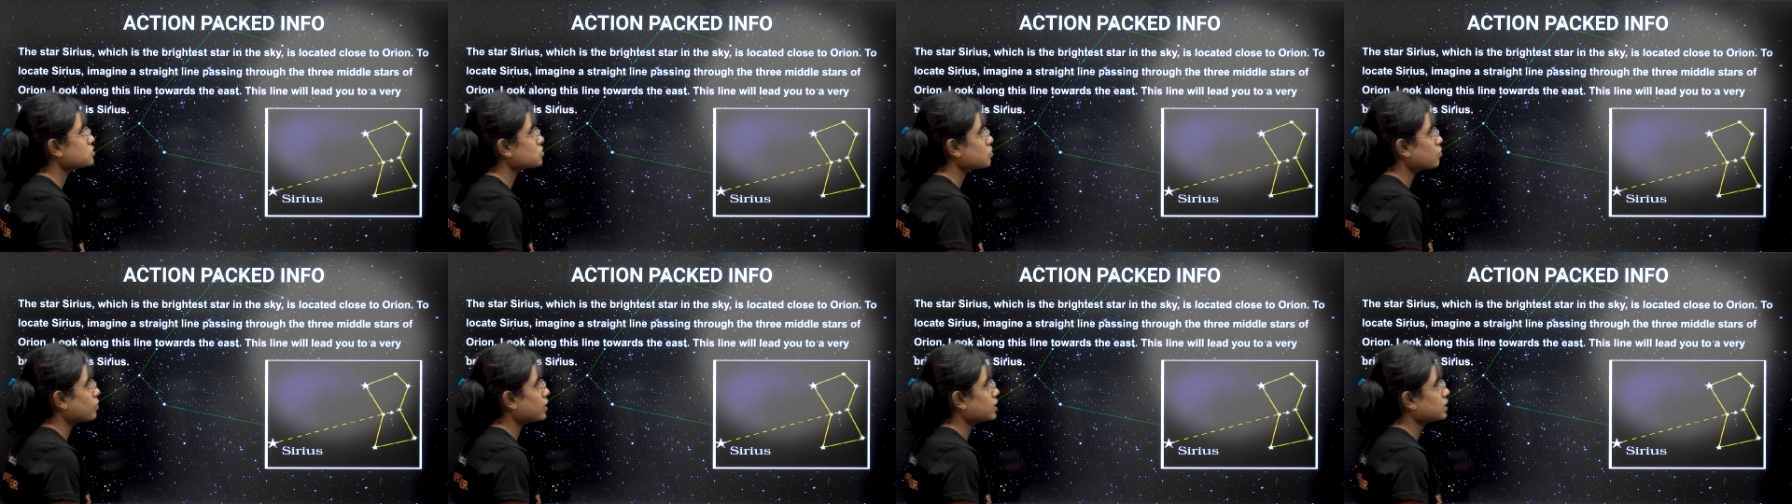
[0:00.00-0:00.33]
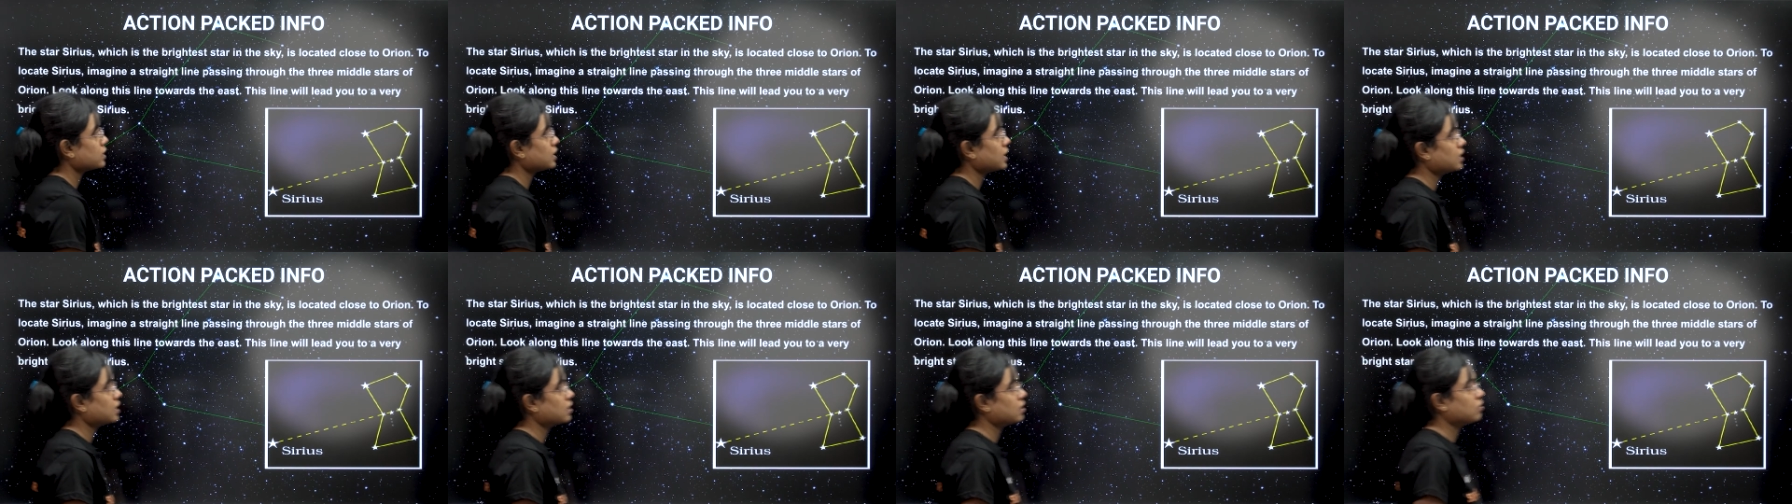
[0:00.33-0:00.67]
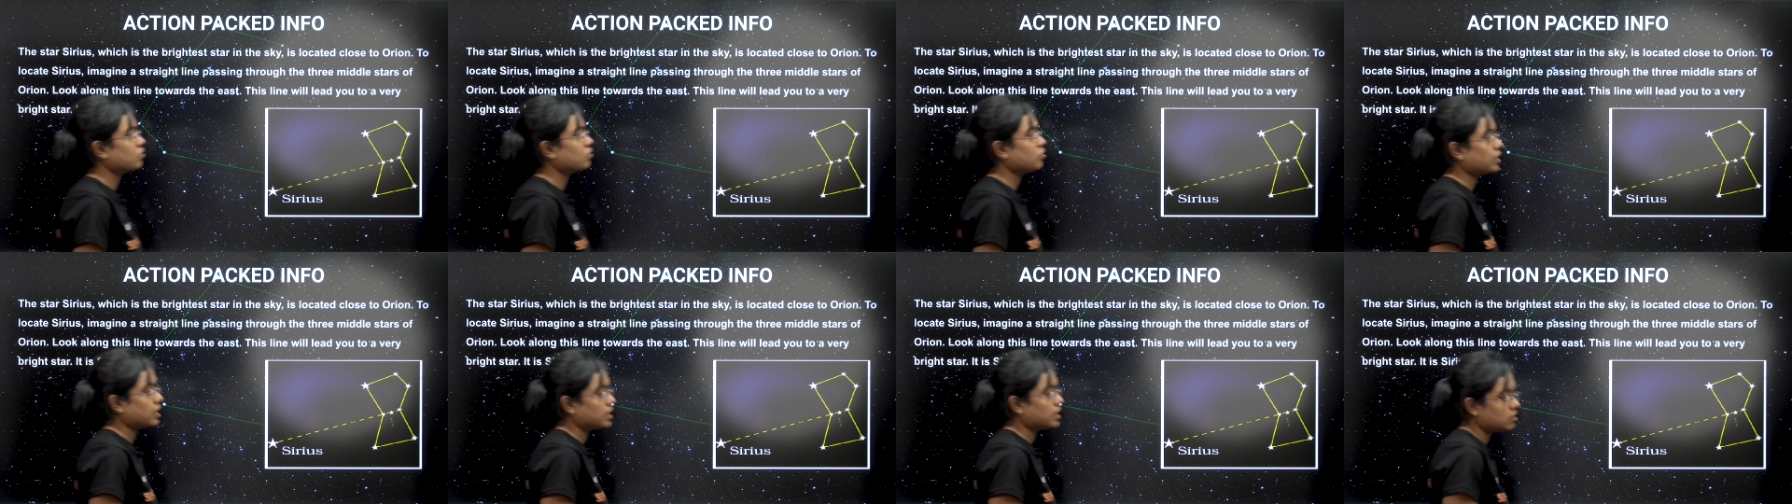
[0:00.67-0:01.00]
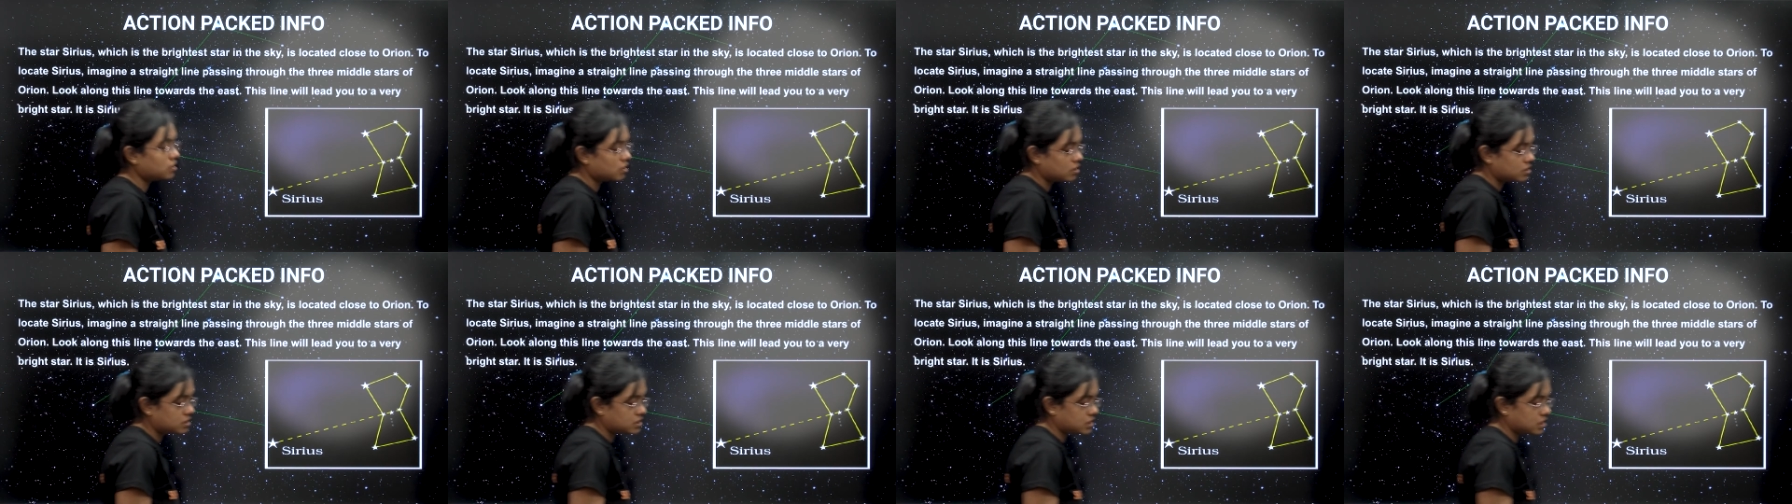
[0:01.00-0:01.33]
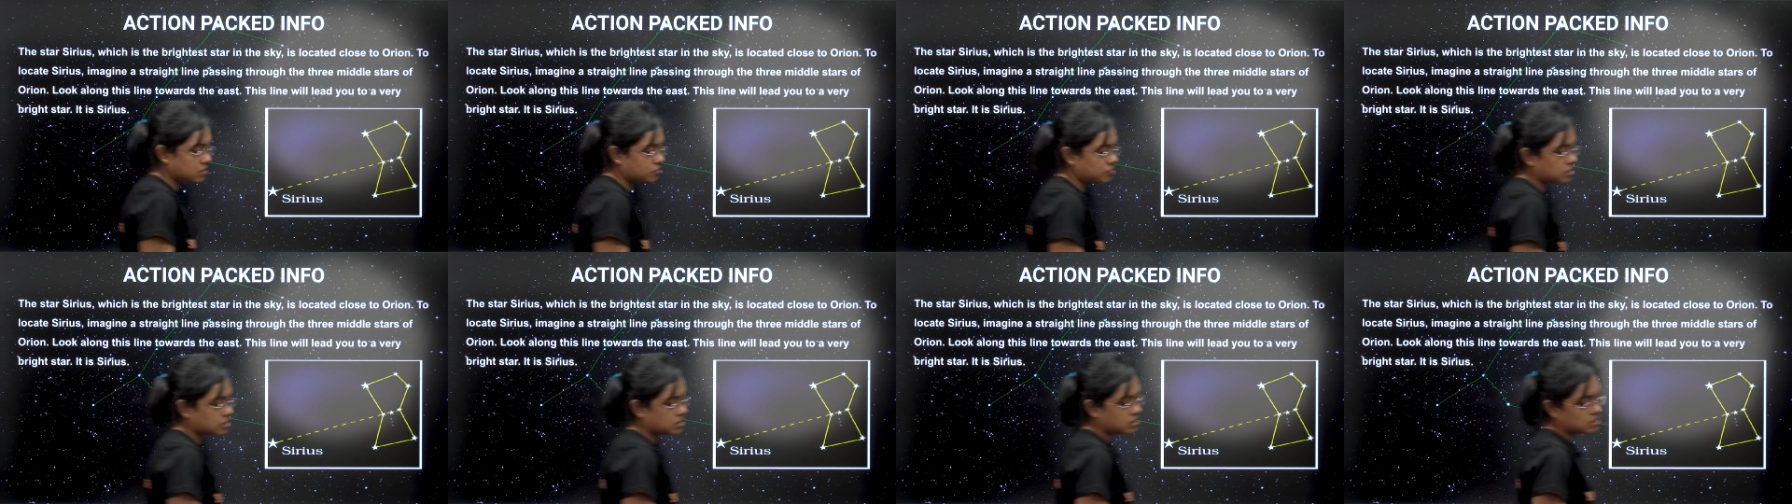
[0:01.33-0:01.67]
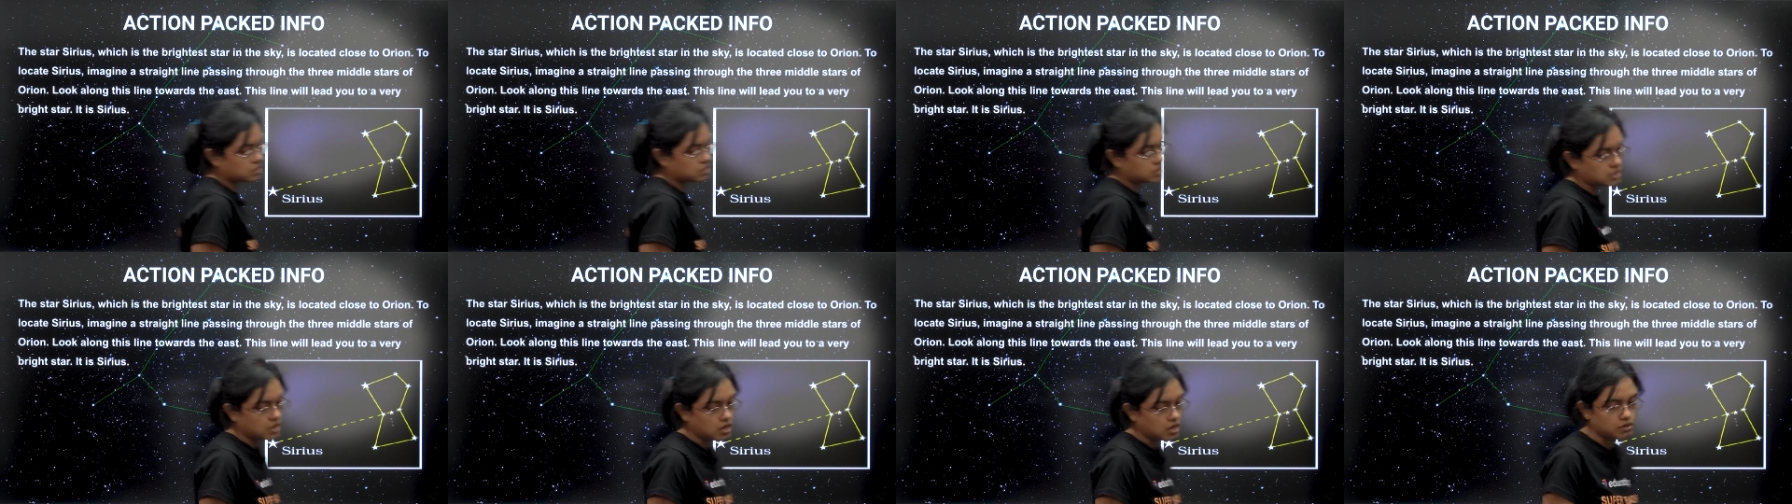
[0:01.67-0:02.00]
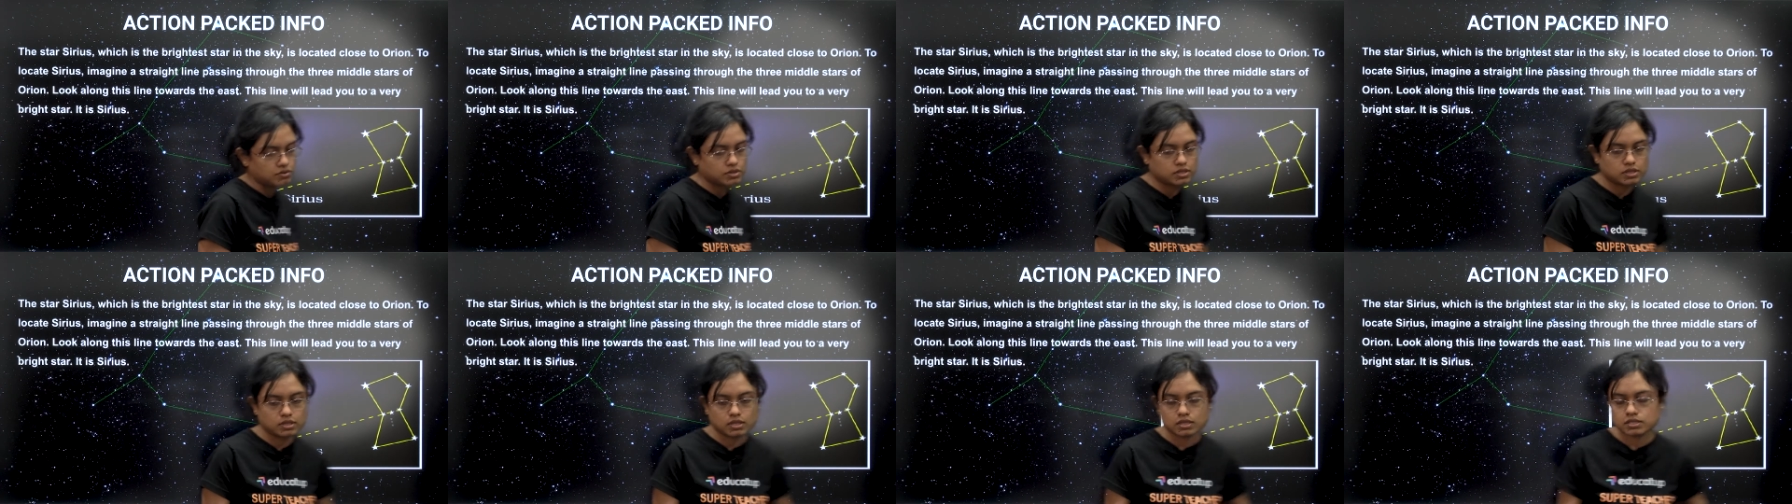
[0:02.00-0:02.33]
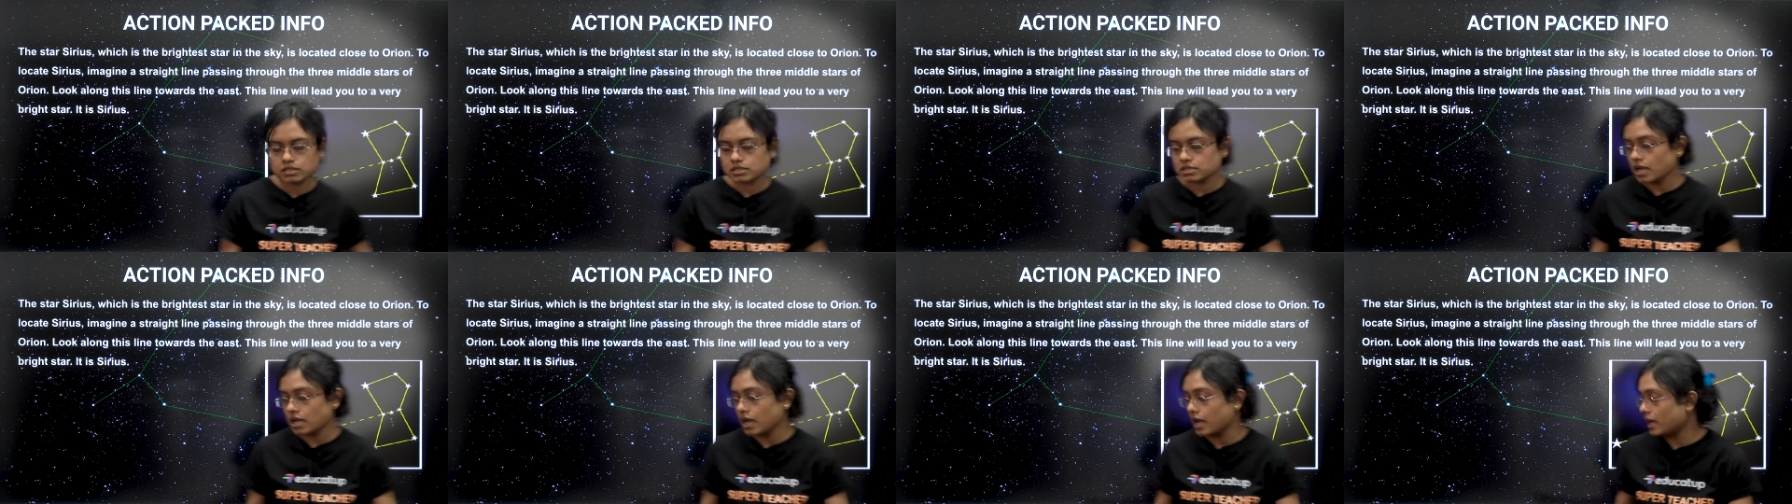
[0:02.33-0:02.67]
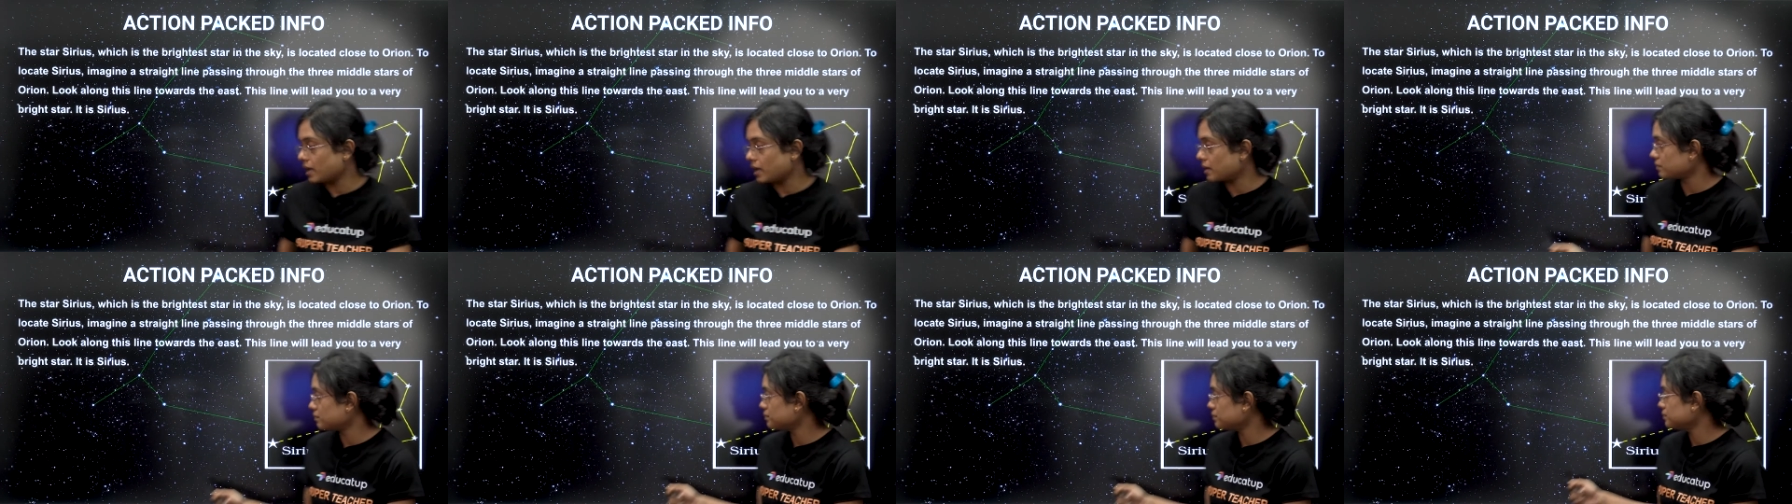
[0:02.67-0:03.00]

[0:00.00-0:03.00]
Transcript: so one can locate Sirius, a star in the sky.